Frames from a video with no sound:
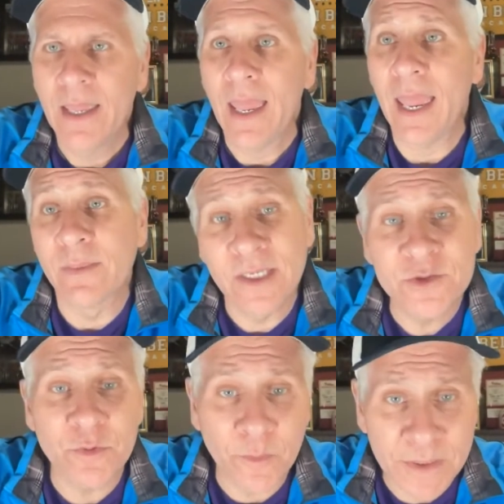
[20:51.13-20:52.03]
And
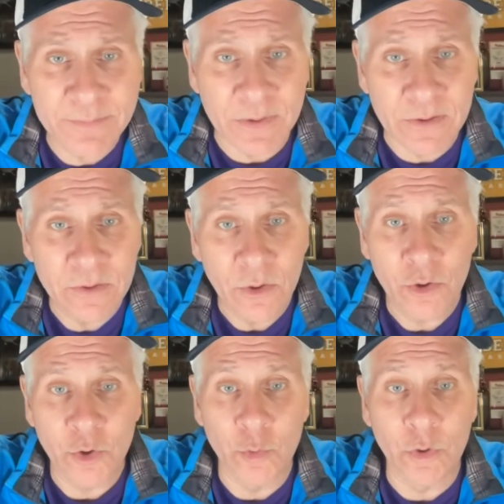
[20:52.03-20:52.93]
these were the people
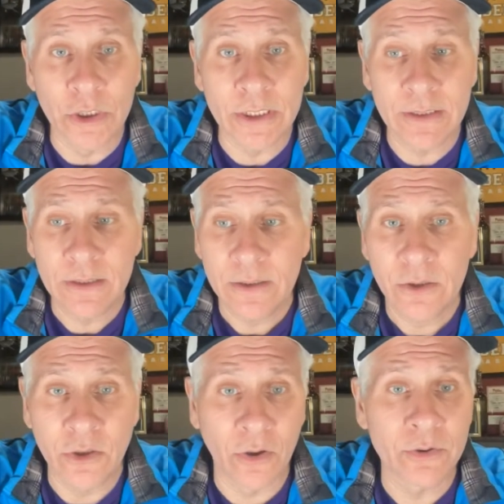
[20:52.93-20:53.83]
who would
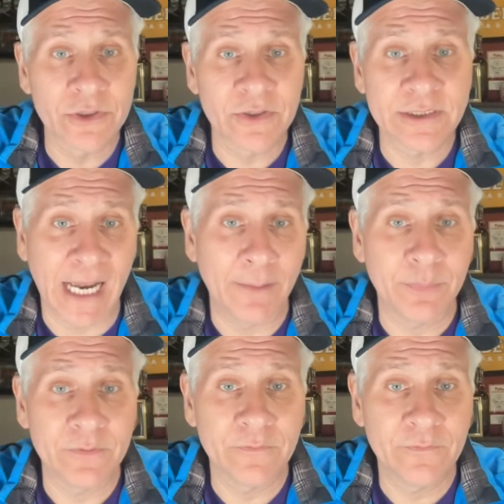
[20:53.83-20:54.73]
go to the
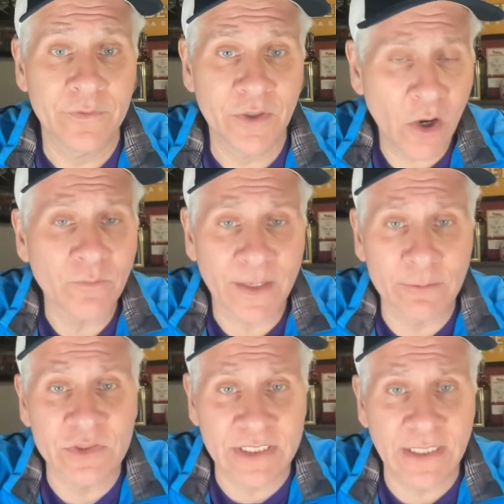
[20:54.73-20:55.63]
top of the dome. They
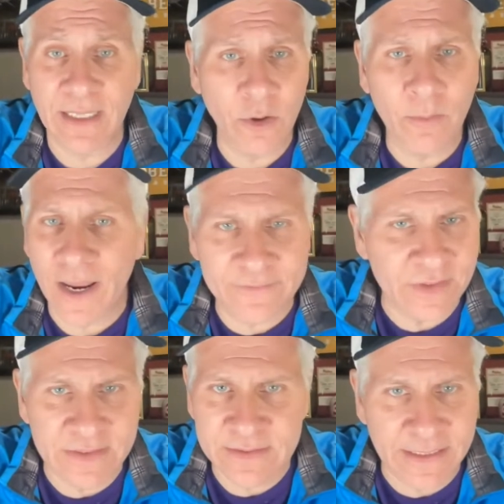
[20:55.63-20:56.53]
would sit, they don't have
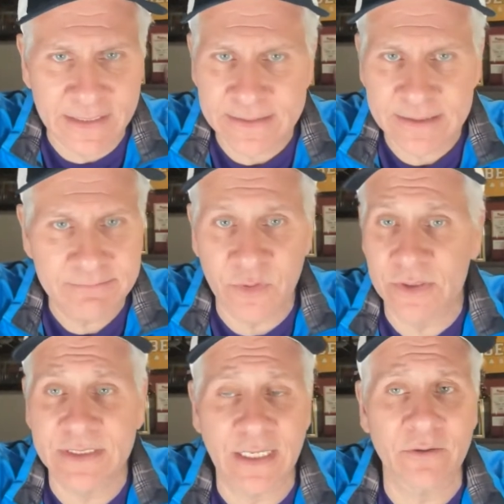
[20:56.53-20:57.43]
season tickets. They're
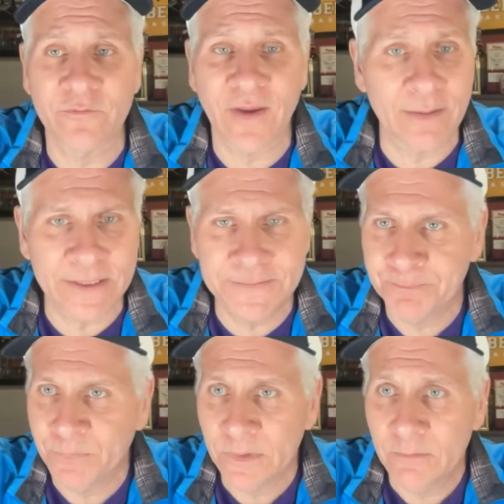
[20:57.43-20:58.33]
going to take their family
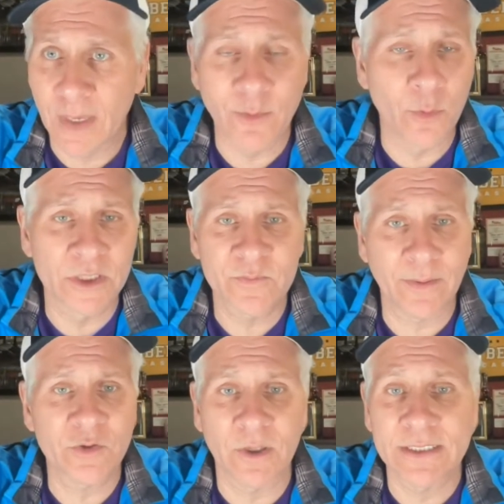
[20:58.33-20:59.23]
maybe once,
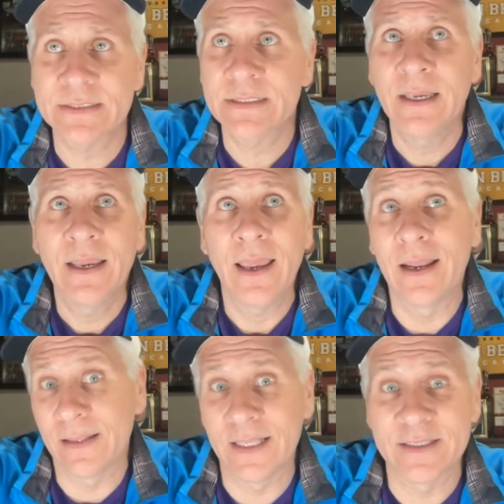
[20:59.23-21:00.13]
maybe twice.
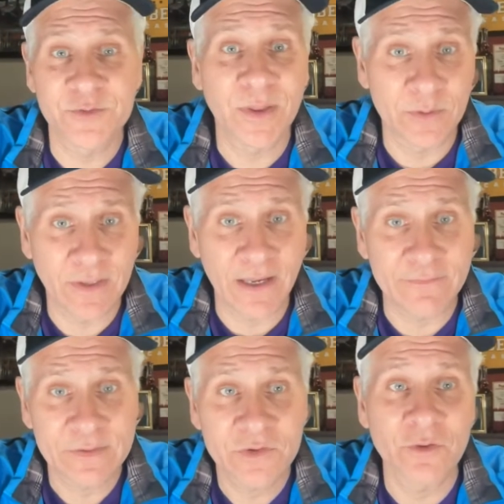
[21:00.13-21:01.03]
And a lot of these people
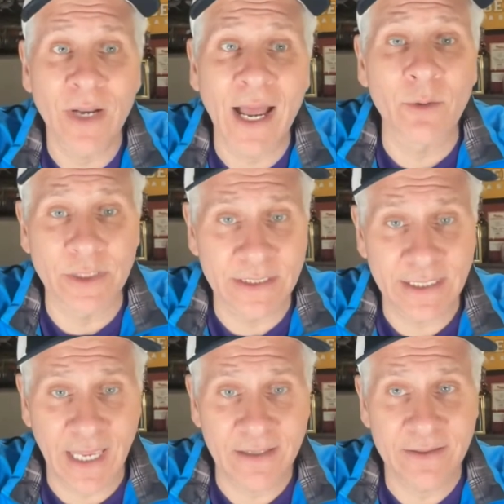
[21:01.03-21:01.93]
left. So now what do you get?